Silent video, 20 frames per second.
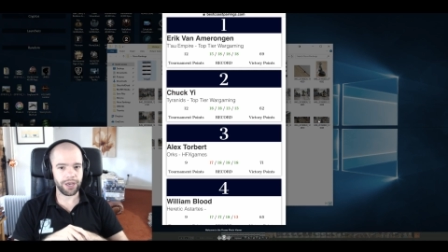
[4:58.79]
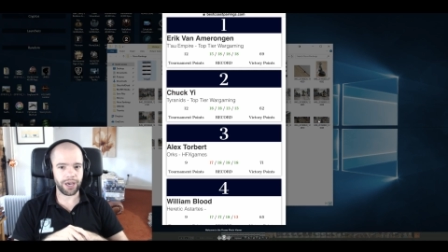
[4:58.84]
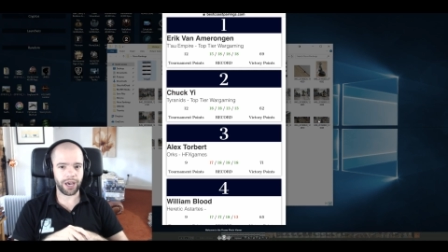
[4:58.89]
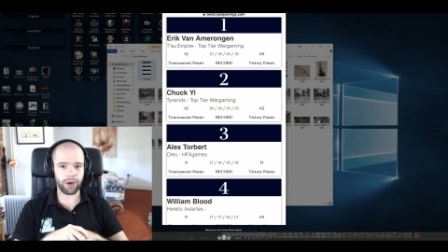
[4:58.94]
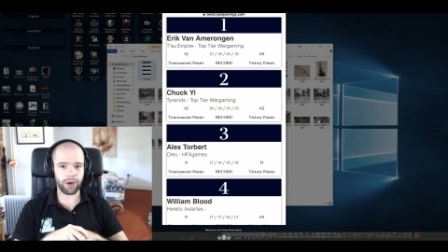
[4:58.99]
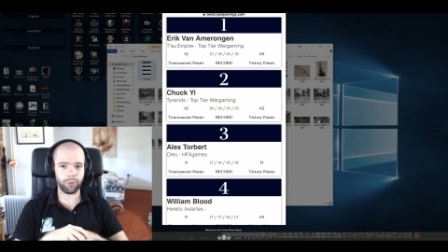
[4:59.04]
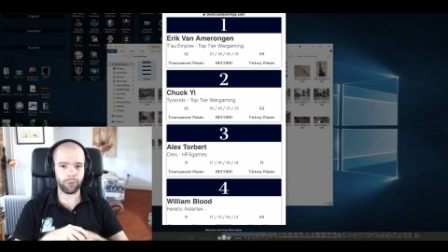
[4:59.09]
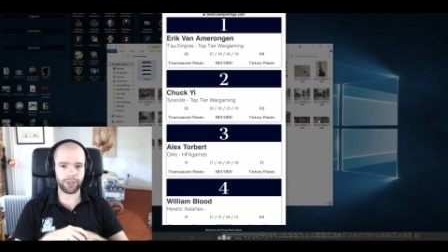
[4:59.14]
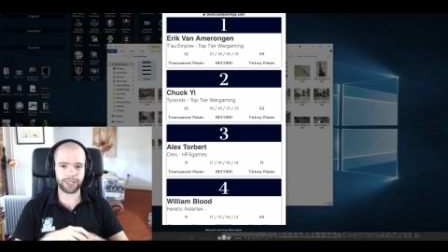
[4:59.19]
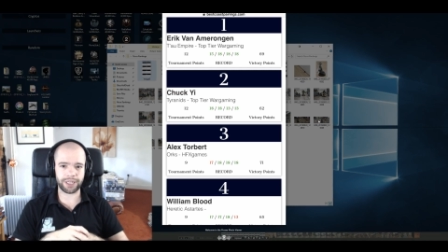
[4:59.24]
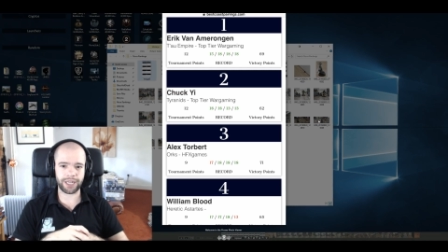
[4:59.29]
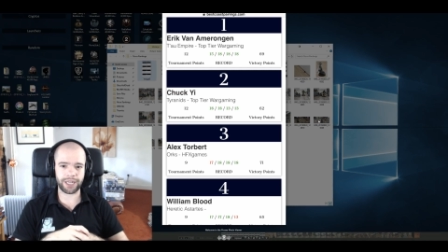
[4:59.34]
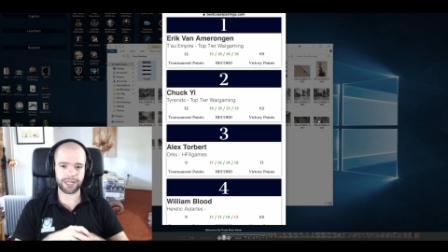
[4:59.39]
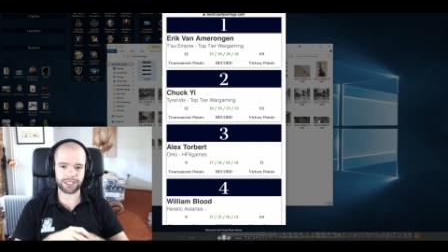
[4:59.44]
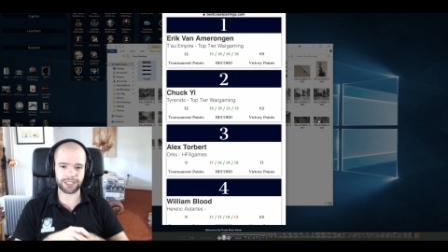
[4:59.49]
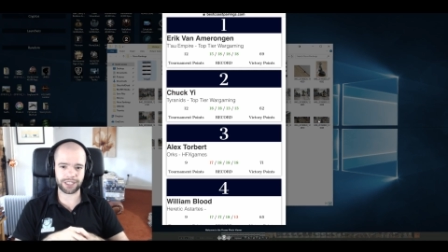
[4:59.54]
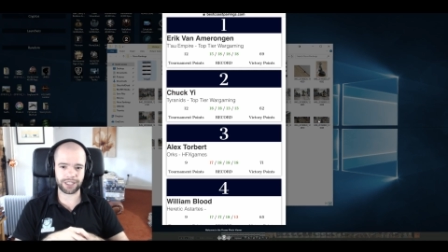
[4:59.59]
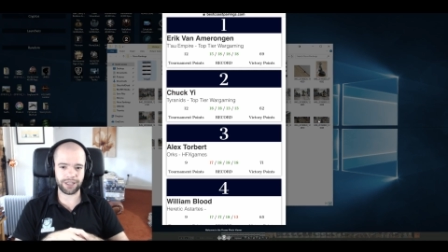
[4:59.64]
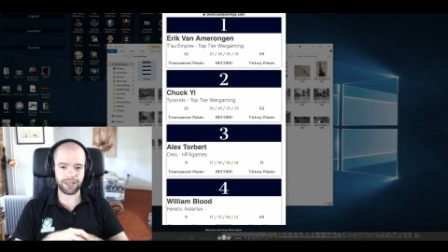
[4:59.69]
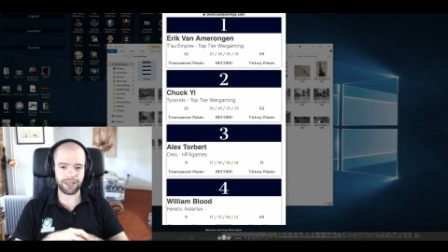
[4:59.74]
and we can
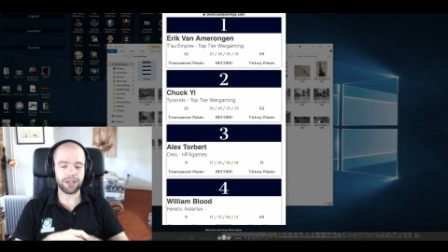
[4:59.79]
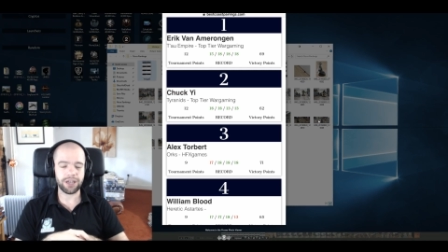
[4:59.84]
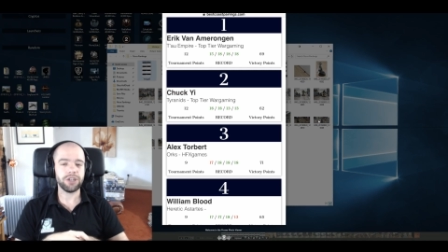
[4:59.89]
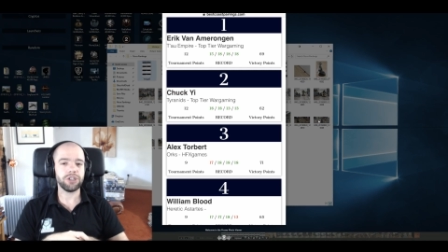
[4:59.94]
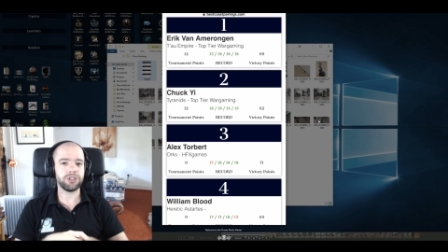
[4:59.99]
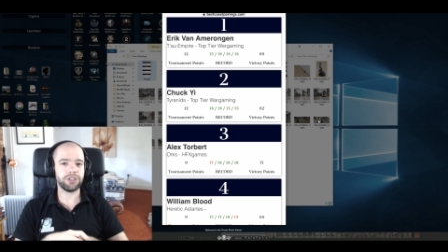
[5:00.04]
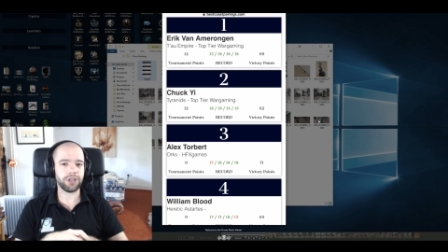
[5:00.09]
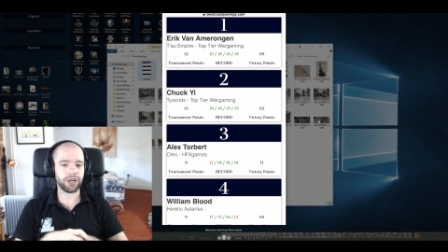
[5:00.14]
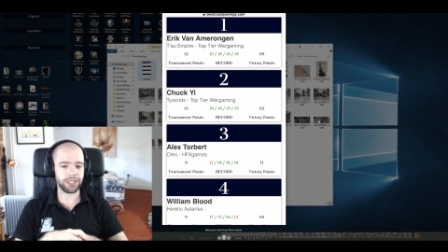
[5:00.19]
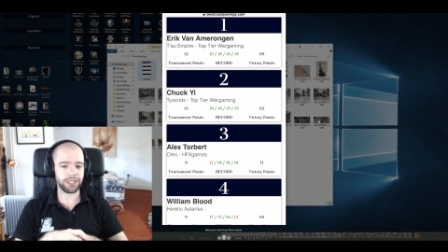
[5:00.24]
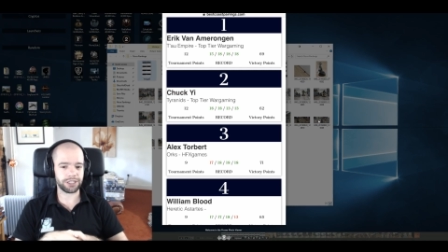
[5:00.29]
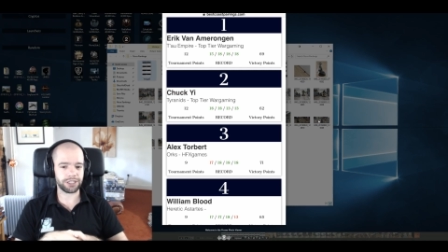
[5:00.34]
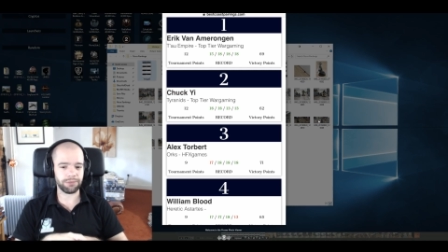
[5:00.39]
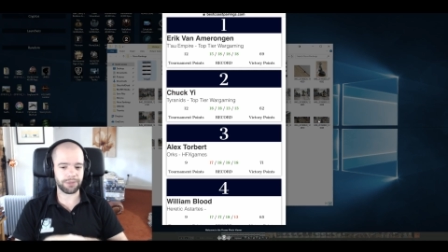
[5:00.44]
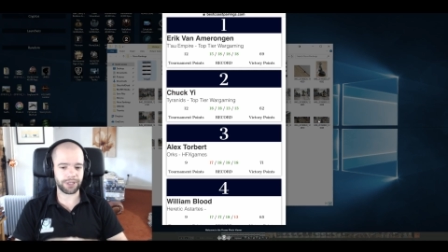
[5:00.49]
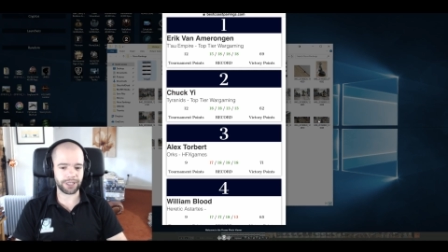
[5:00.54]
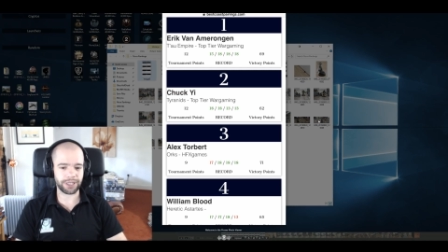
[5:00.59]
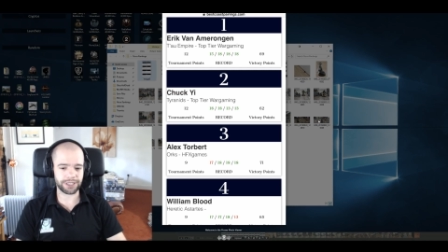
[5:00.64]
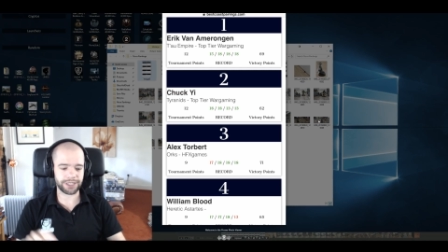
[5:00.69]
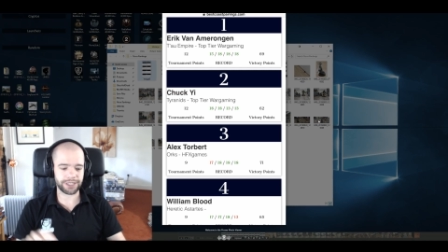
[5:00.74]
actually tie some
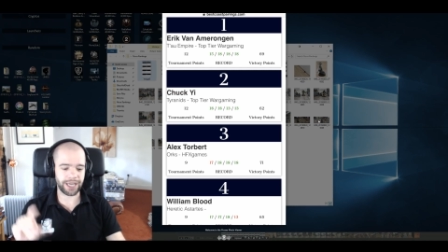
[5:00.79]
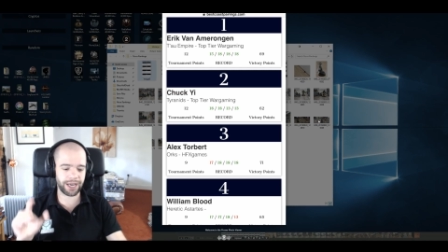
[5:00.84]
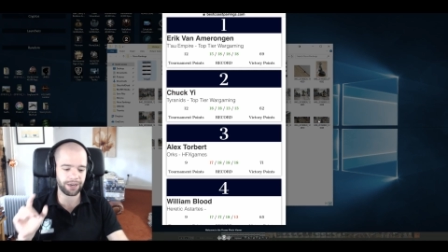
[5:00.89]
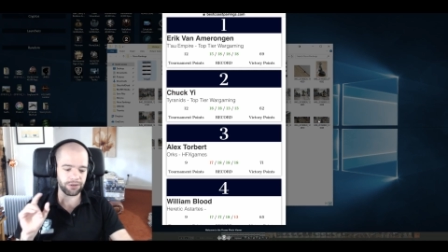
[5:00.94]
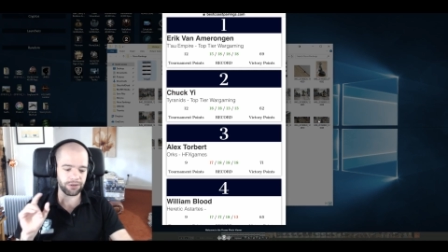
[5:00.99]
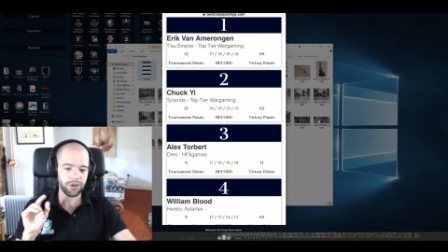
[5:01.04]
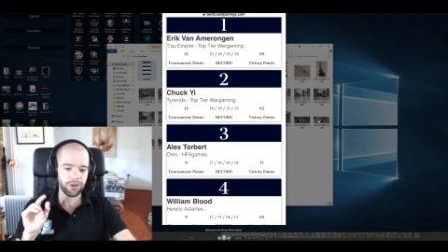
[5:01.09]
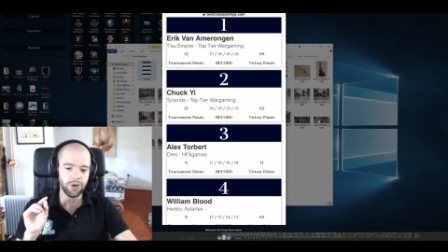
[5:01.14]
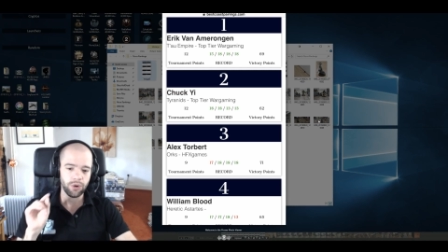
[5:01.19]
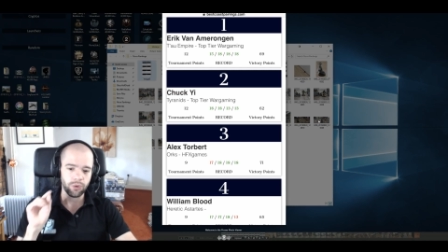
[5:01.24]
things down.